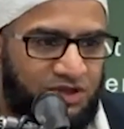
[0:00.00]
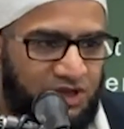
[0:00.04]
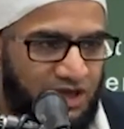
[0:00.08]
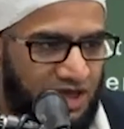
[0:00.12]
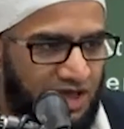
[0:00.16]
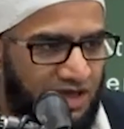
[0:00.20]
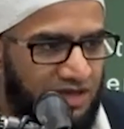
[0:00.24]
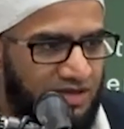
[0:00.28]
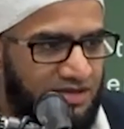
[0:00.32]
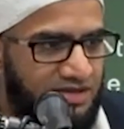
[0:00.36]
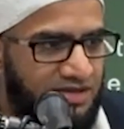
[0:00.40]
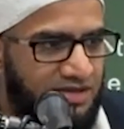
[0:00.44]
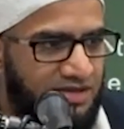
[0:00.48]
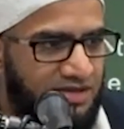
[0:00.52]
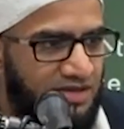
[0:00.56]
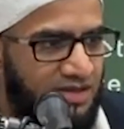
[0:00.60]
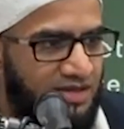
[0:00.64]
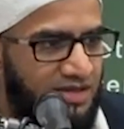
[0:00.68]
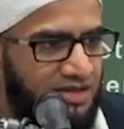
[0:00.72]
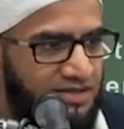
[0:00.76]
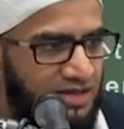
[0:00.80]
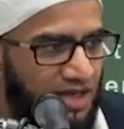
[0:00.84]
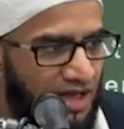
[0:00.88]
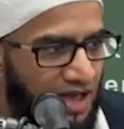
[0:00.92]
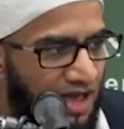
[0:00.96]

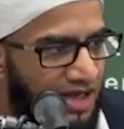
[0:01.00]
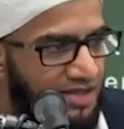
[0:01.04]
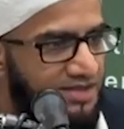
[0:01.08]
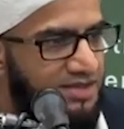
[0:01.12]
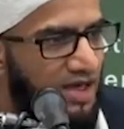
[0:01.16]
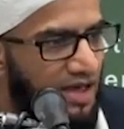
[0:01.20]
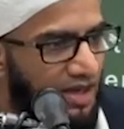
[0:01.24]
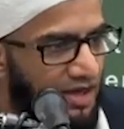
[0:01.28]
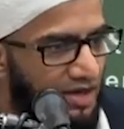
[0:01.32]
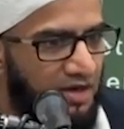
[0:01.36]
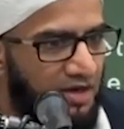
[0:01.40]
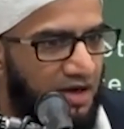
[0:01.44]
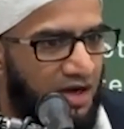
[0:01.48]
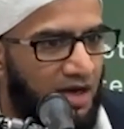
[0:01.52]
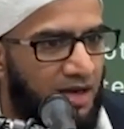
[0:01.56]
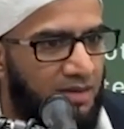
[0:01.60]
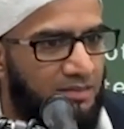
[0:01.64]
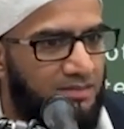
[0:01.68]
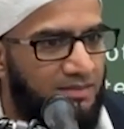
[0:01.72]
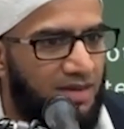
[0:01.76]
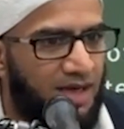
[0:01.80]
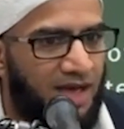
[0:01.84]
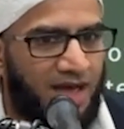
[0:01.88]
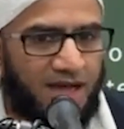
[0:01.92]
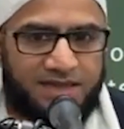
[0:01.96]
Jealousy is as
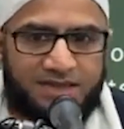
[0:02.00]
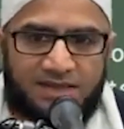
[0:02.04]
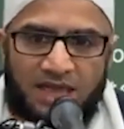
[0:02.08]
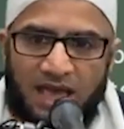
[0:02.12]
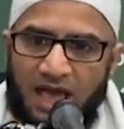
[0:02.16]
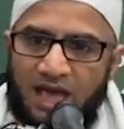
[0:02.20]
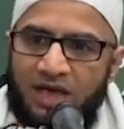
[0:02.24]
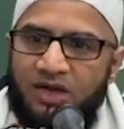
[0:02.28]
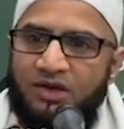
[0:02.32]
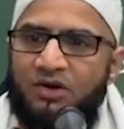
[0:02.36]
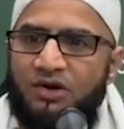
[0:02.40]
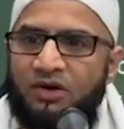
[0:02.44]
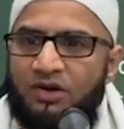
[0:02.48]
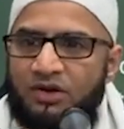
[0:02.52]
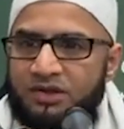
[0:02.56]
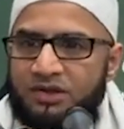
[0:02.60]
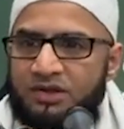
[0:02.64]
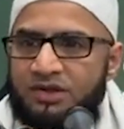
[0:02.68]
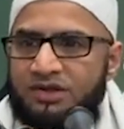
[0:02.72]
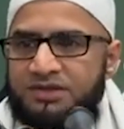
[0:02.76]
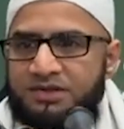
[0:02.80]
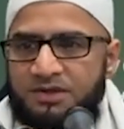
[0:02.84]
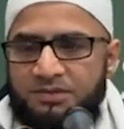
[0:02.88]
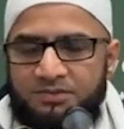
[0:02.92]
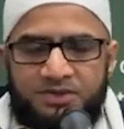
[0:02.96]
haram as
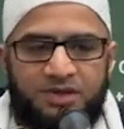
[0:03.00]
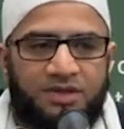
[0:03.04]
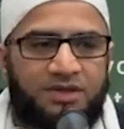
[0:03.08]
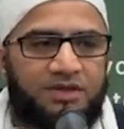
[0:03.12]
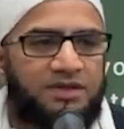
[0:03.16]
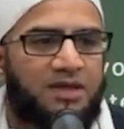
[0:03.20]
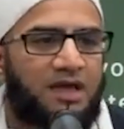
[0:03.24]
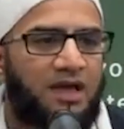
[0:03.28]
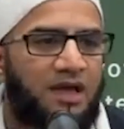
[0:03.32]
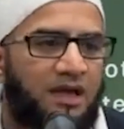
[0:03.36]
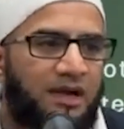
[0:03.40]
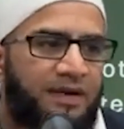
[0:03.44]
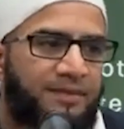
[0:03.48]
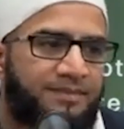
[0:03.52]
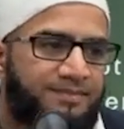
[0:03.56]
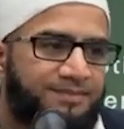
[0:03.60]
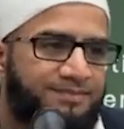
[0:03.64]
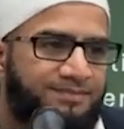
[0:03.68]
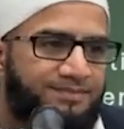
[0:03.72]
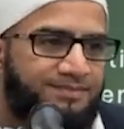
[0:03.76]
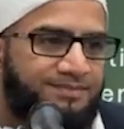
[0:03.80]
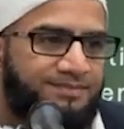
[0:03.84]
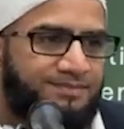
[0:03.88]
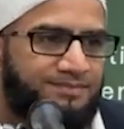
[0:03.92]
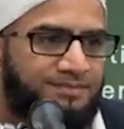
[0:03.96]
alcohol consumption is haram.
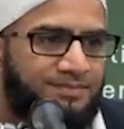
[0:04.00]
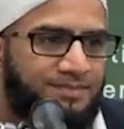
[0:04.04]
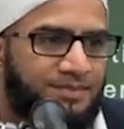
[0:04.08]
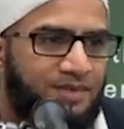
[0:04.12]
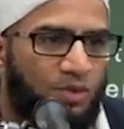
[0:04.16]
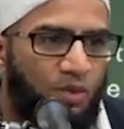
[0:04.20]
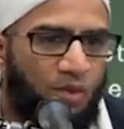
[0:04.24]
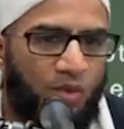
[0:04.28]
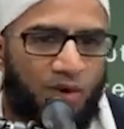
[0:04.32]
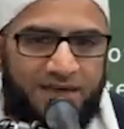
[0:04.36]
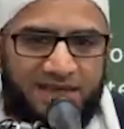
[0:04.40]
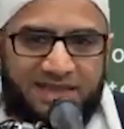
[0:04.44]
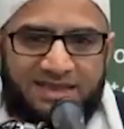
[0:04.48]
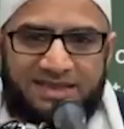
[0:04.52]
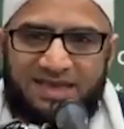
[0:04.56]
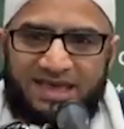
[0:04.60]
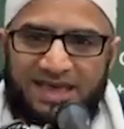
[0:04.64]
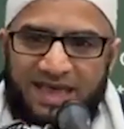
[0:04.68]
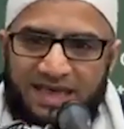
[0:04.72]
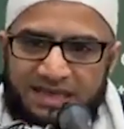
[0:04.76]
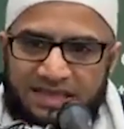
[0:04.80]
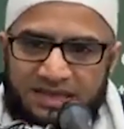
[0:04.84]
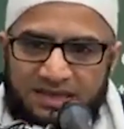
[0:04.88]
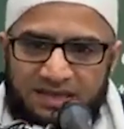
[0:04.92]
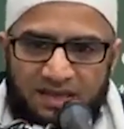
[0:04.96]
One is
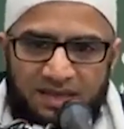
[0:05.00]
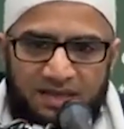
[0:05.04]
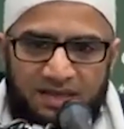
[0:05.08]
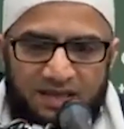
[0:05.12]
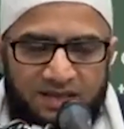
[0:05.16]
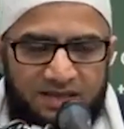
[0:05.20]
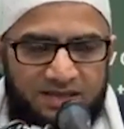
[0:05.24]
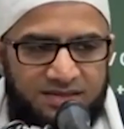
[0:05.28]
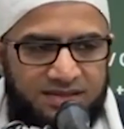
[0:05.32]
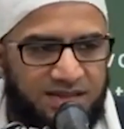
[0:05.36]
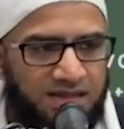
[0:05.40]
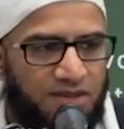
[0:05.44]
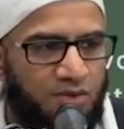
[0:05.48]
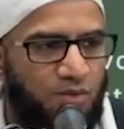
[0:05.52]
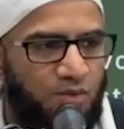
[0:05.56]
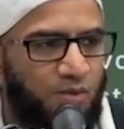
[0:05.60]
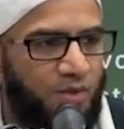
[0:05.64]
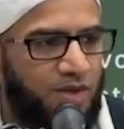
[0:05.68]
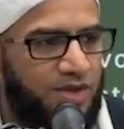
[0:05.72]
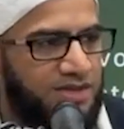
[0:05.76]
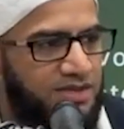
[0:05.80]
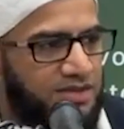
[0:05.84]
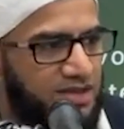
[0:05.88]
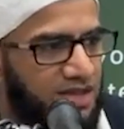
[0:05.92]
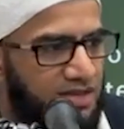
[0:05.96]
an external sin,
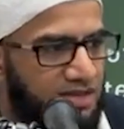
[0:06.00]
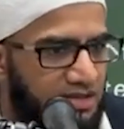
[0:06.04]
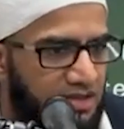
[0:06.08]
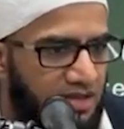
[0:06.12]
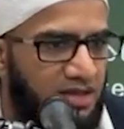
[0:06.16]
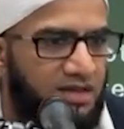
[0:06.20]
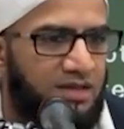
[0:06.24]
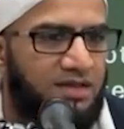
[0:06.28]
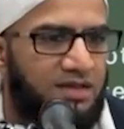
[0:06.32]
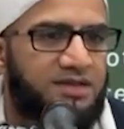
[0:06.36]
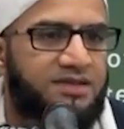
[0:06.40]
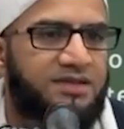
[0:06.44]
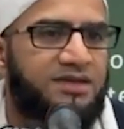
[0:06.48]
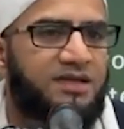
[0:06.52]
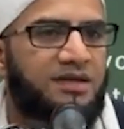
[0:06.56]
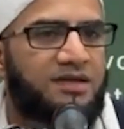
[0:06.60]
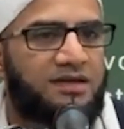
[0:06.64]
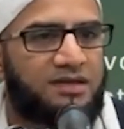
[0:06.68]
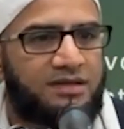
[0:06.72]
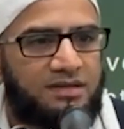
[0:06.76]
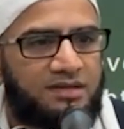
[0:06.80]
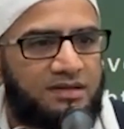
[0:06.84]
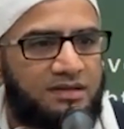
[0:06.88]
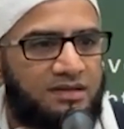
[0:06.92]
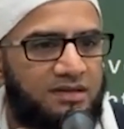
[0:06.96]
one is an internal
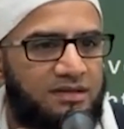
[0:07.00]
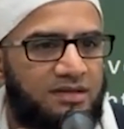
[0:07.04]
sin.